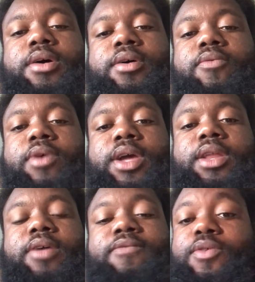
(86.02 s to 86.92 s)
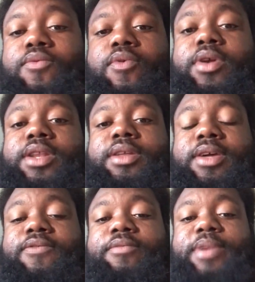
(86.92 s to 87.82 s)
When if you wanted the
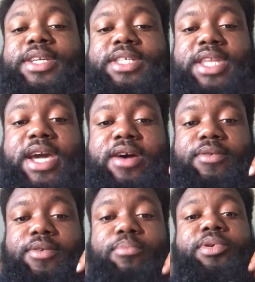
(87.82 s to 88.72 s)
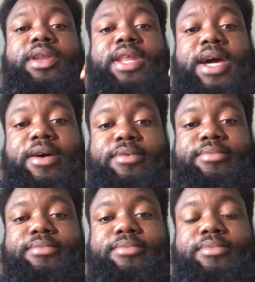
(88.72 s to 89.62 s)
information out, you put it out.
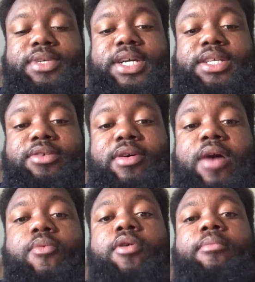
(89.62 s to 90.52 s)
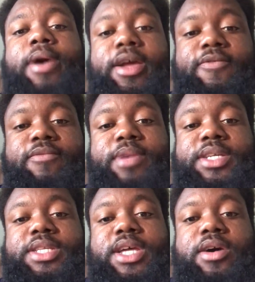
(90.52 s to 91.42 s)
Okay, so I want my
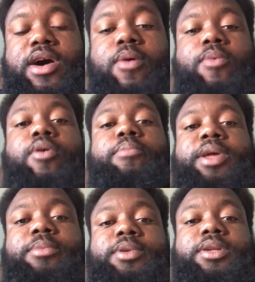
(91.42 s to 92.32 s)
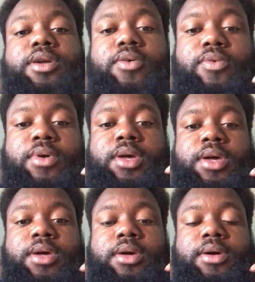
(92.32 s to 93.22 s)
information out. I want people to know
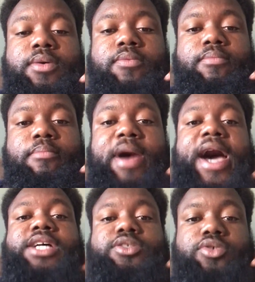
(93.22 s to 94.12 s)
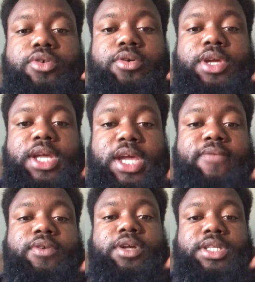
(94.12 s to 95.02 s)
my story and
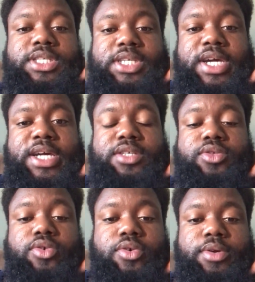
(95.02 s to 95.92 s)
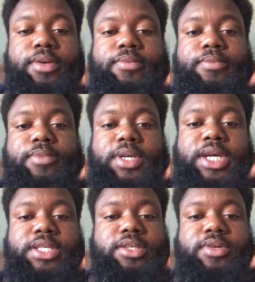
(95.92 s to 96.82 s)
every other Ti story.
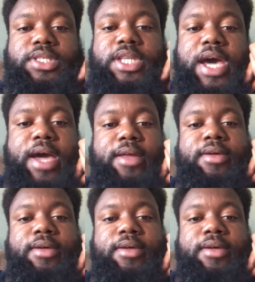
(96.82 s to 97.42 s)
Okay, so it's not.